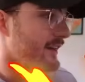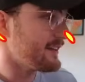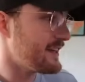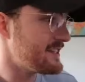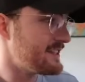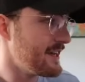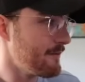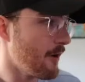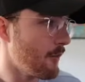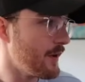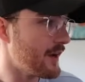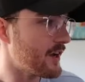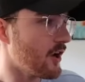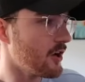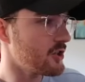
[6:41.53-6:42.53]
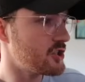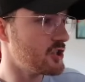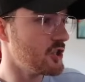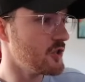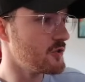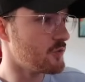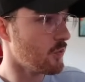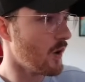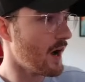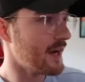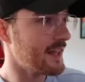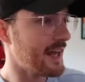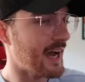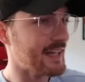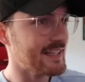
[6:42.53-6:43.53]
right, let's see what we got. Choose
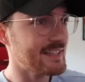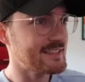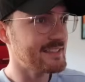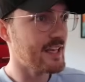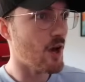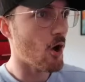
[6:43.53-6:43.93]
one Galaxy